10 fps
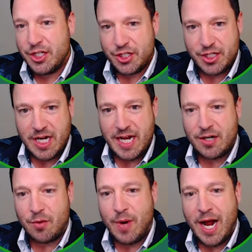just to kind
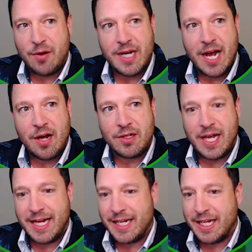of round out
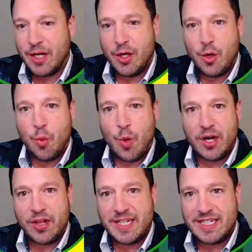like
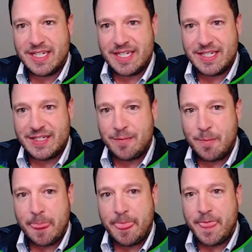where this is.
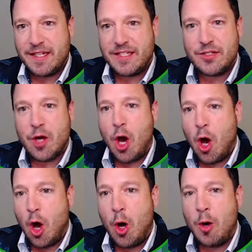This is
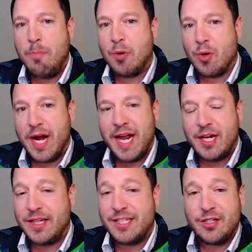all brand.
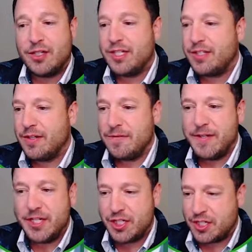These are
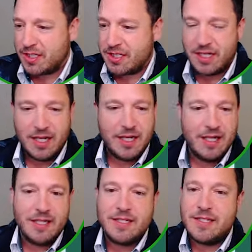visions.
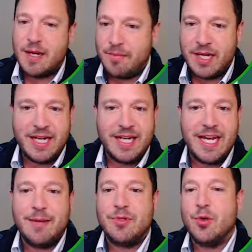Somebody
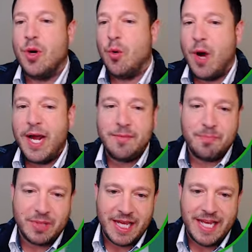came to a white
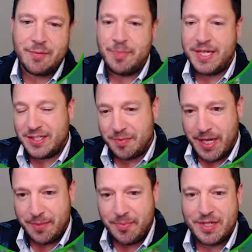blank piece of
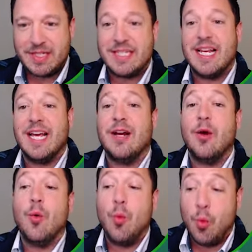paper and said,
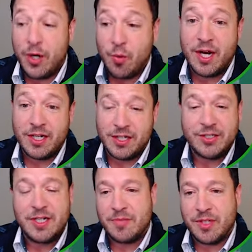"We want to do
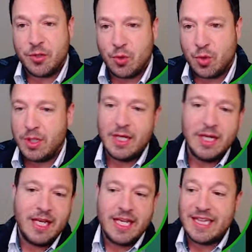something cool.
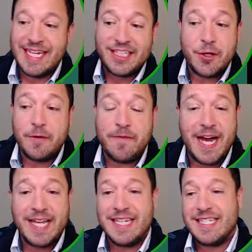Let's go
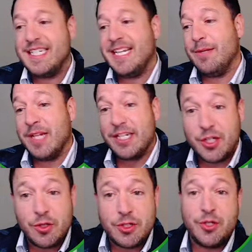find this team. Let's
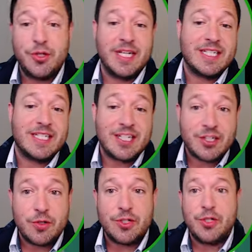go do this. Let's
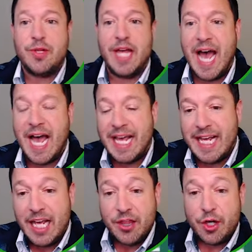go do that."
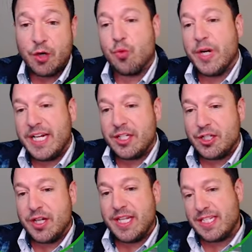They're
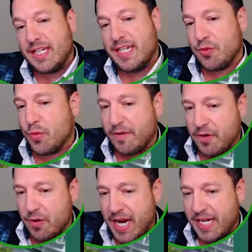this
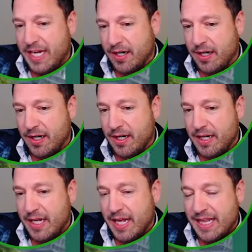river right here
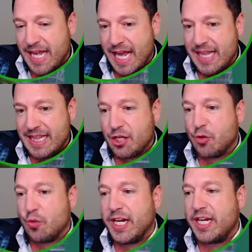that they're
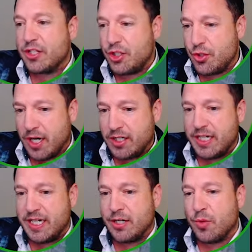
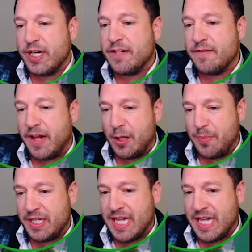reconstructing and redeveloping